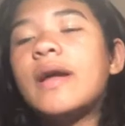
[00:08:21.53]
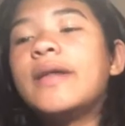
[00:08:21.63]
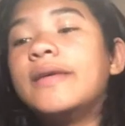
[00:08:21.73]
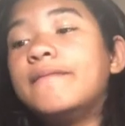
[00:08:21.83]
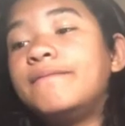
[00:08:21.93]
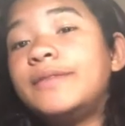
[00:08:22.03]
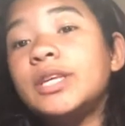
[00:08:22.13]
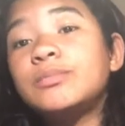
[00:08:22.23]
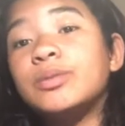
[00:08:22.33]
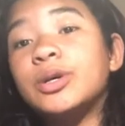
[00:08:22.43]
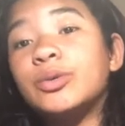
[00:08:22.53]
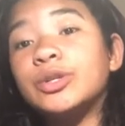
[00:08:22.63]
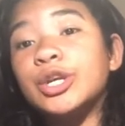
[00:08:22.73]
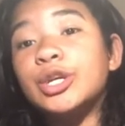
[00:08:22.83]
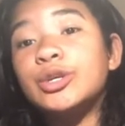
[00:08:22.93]
and then Facebook,
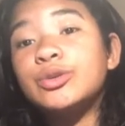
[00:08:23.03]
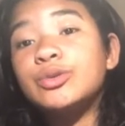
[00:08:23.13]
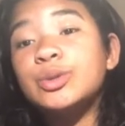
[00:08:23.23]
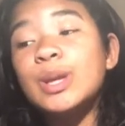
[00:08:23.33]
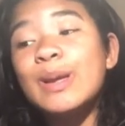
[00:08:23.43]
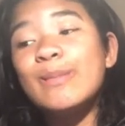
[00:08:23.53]
which I use,